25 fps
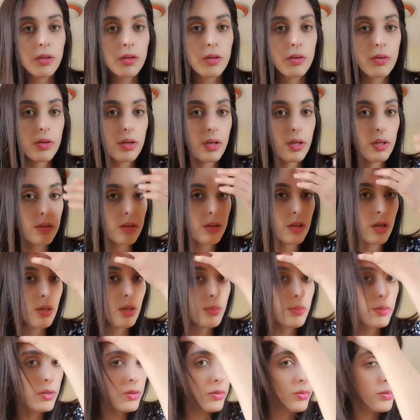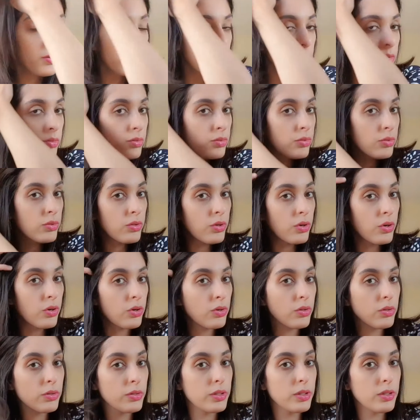Okay, so I'm going to
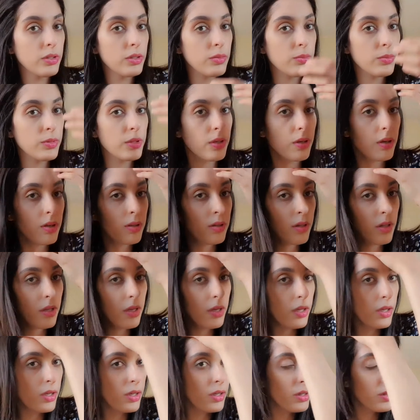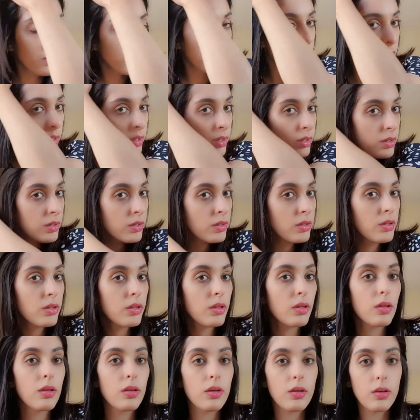curl this because I like
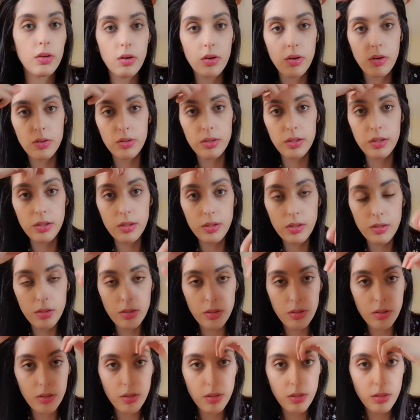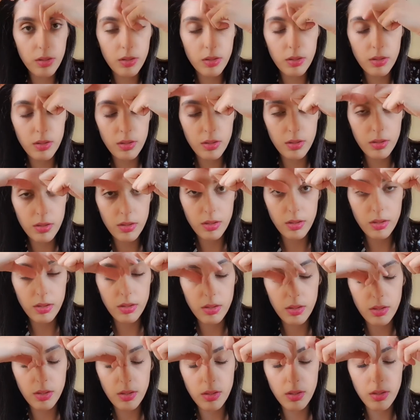curling
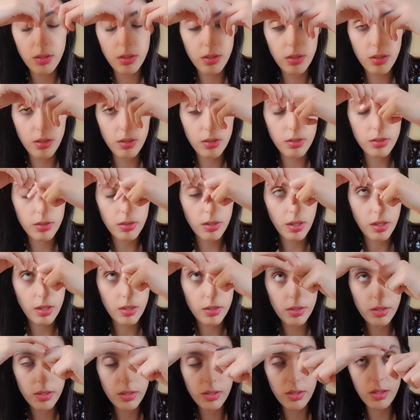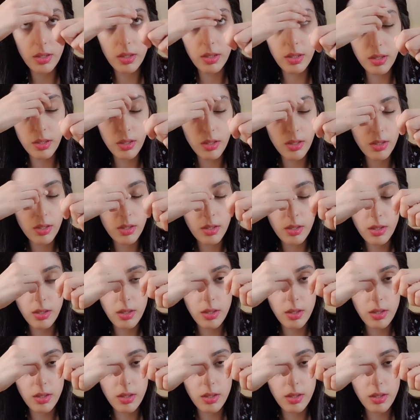and styling a